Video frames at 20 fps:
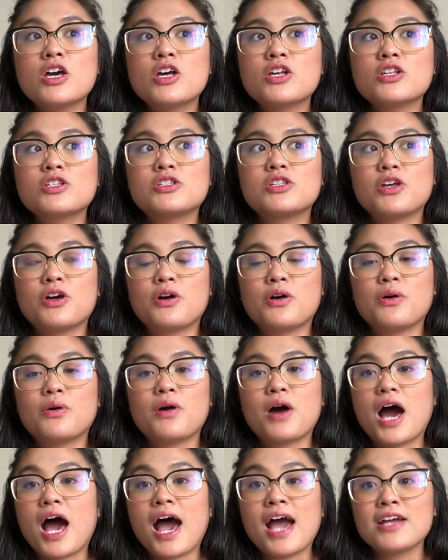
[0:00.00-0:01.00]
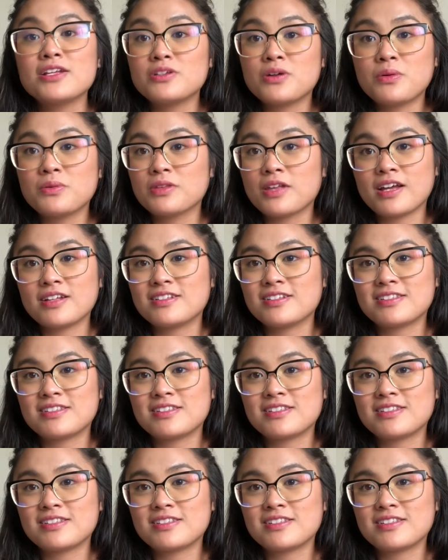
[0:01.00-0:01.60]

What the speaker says: So I don't like